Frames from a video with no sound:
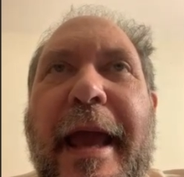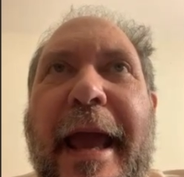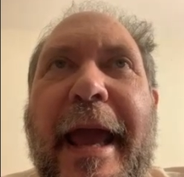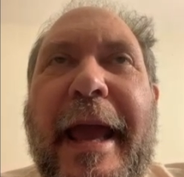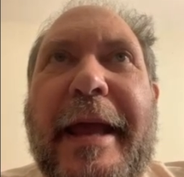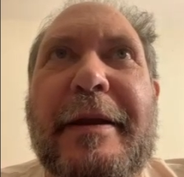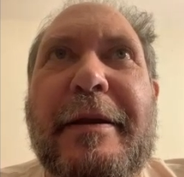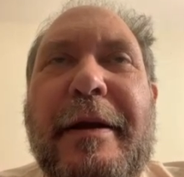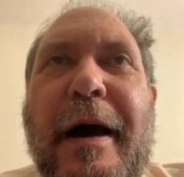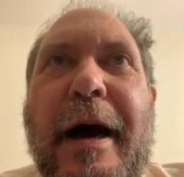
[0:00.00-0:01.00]

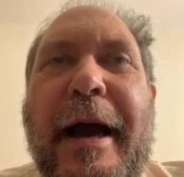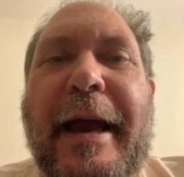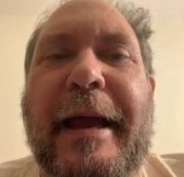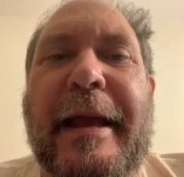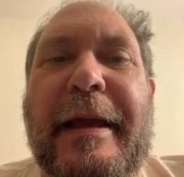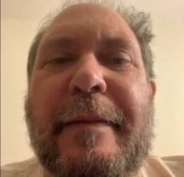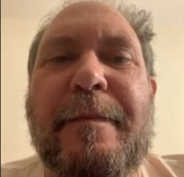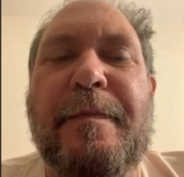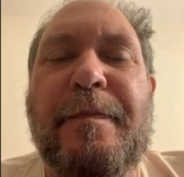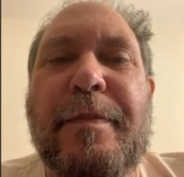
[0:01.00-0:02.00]
and I
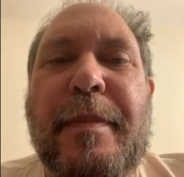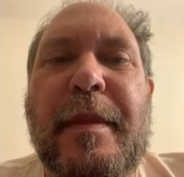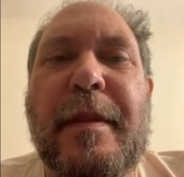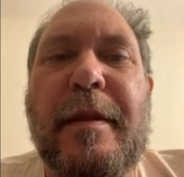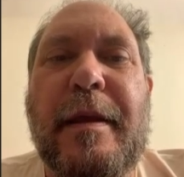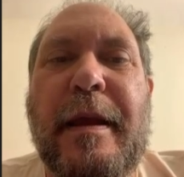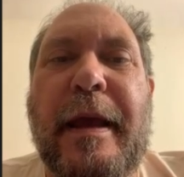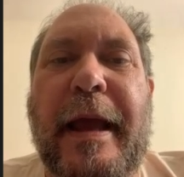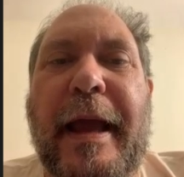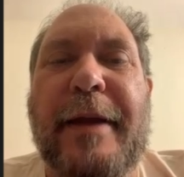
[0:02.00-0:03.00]

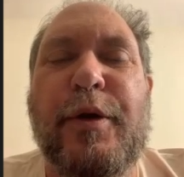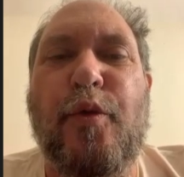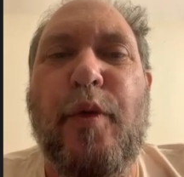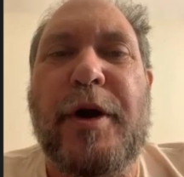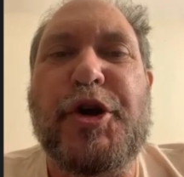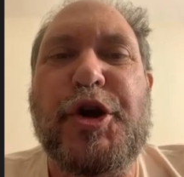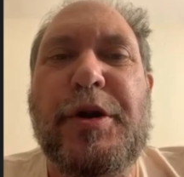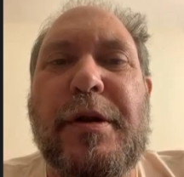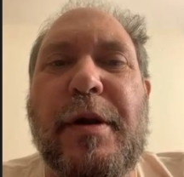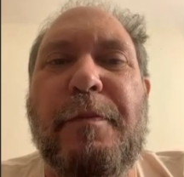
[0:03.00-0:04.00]
had to rush
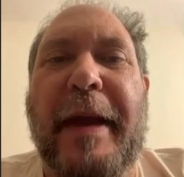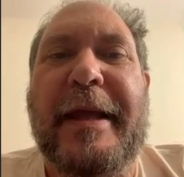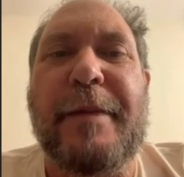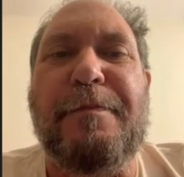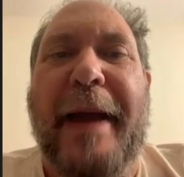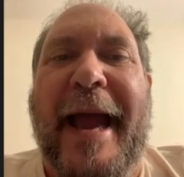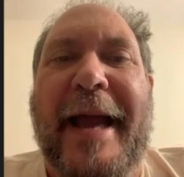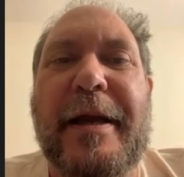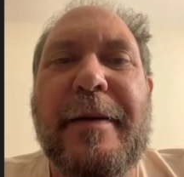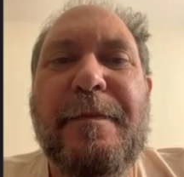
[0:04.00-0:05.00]
to make it
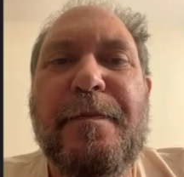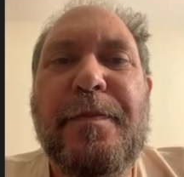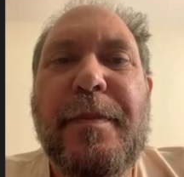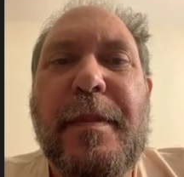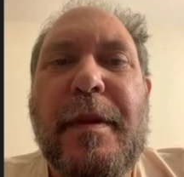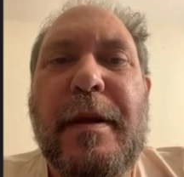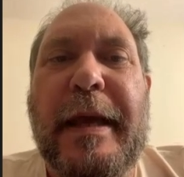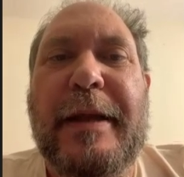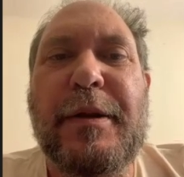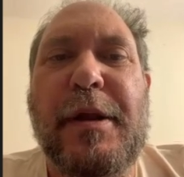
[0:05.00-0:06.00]
back
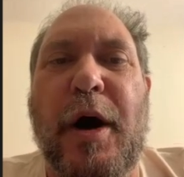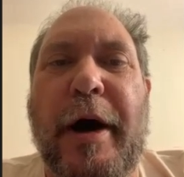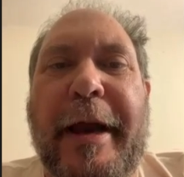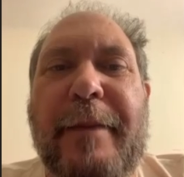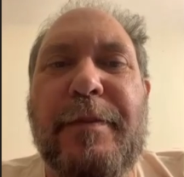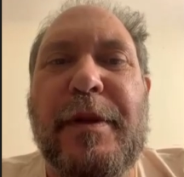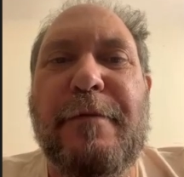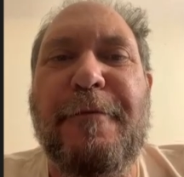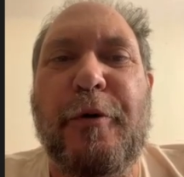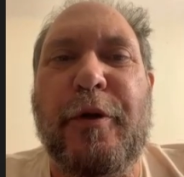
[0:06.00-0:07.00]
in time
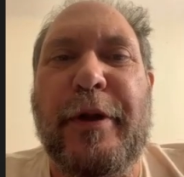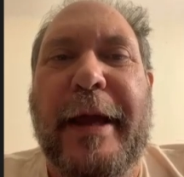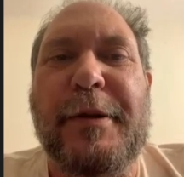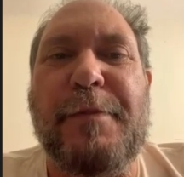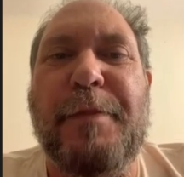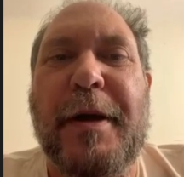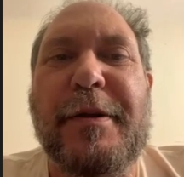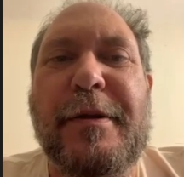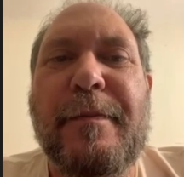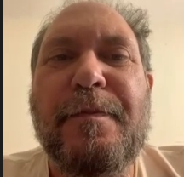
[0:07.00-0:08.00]
for the last
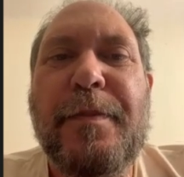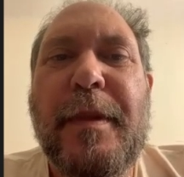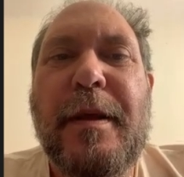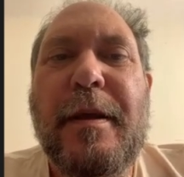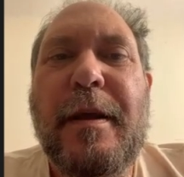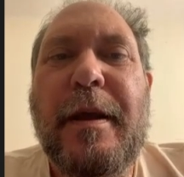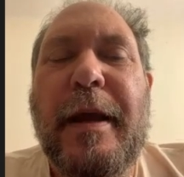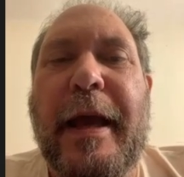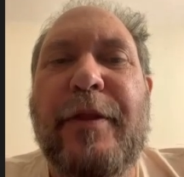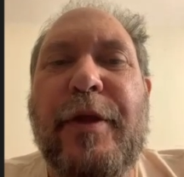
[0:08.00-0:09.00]
bus.
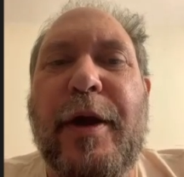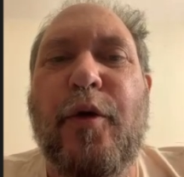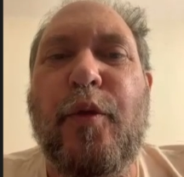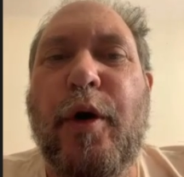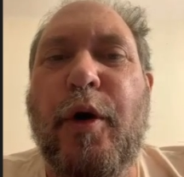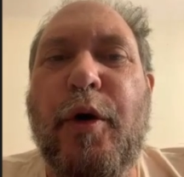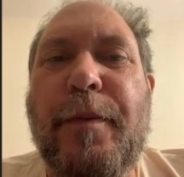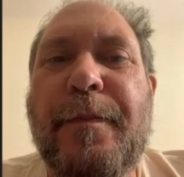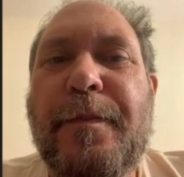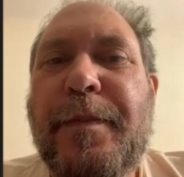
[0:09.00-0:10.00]
And there
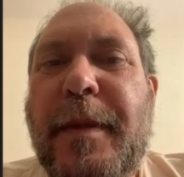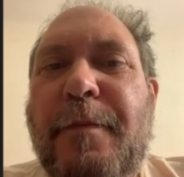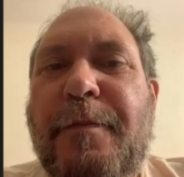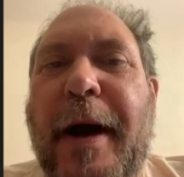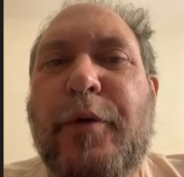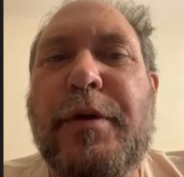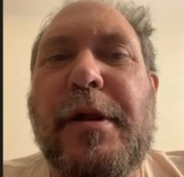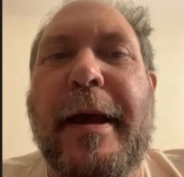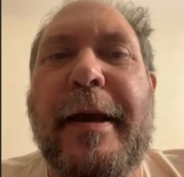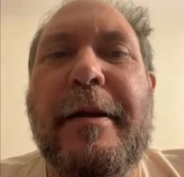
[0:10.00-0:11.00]
were about
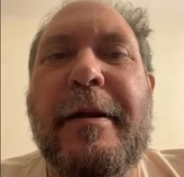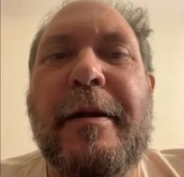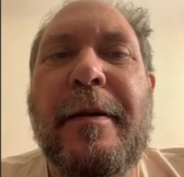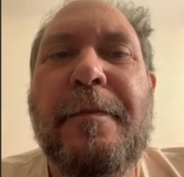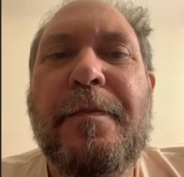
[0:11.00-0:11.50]
10